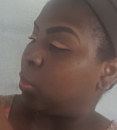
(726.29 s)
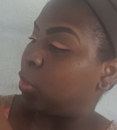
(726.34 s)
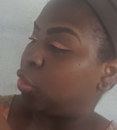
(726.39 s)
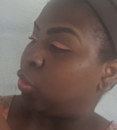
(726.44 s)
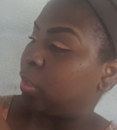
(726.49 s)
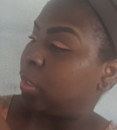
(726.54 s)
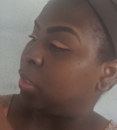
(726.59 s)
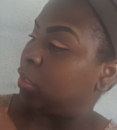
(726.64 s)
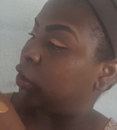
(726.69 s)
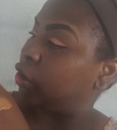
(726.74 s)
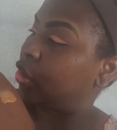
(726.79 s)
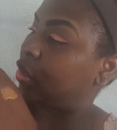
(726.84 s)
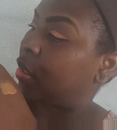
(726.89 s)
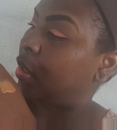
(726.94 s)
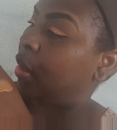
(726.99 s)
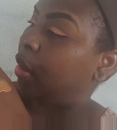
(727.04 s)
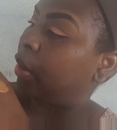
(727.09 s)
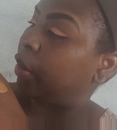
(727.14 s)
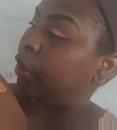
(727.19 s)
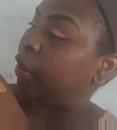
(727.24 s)
my transition
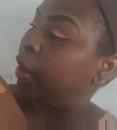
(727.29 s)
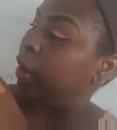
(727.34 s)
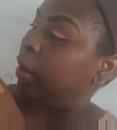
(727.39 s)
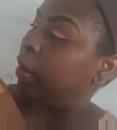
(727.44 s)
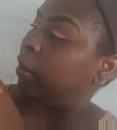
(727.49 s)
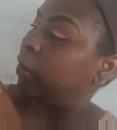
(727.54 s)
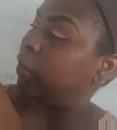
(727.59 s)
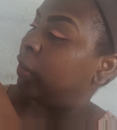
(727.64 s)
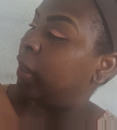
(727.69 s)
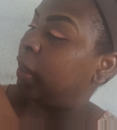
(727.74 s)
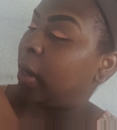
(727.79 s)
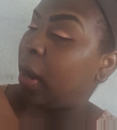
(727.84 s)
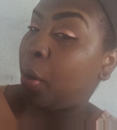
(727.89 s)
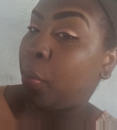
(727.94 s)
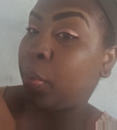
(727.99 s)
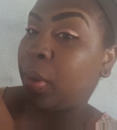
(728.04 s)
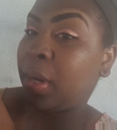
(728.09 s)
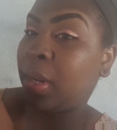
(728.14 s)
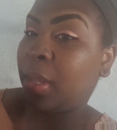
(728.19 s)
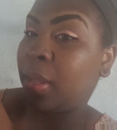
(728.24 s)
color. Then I
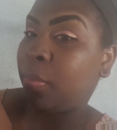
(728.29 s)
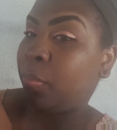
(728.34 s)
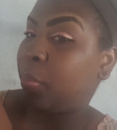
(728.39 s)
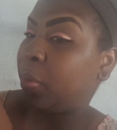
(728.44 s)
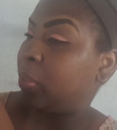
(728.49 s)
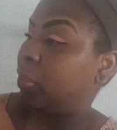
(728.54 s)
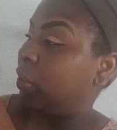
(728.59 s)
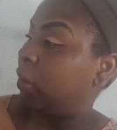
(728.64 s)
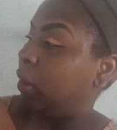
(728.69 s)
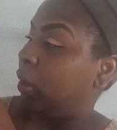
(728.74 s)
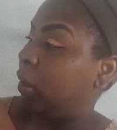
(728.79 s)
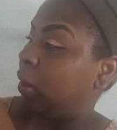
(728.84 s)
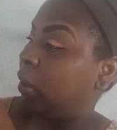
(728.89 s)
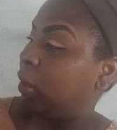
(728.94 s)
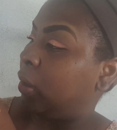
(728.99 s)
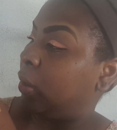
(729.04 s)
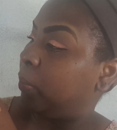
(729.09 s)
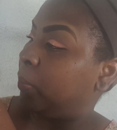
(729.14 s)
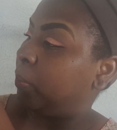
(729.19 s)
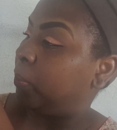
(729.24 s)
went in with
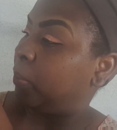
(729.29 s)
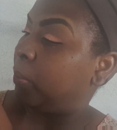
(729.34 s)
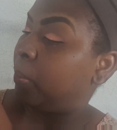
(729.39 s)
the